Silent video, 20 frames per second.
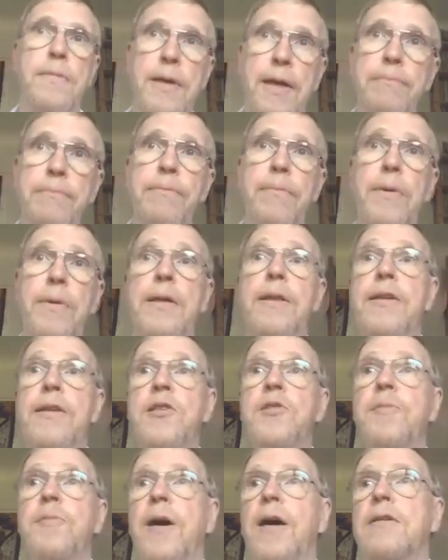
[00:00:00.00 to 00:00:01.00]
in the
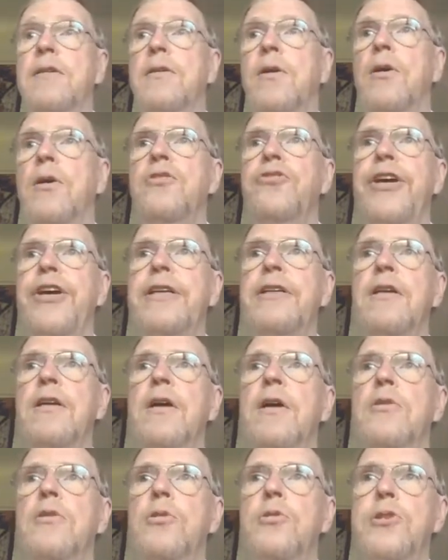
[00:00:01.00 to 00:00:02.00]
smart contract
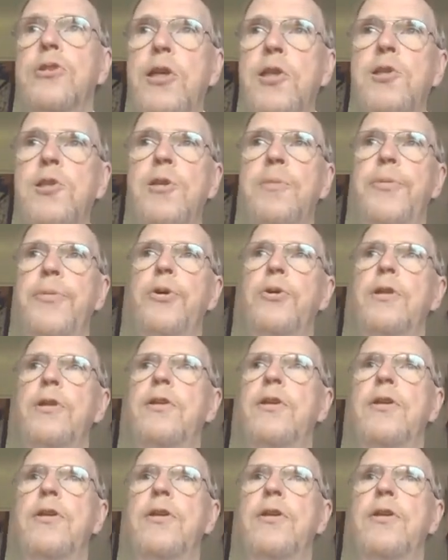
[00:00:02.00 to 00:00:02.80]
to distribute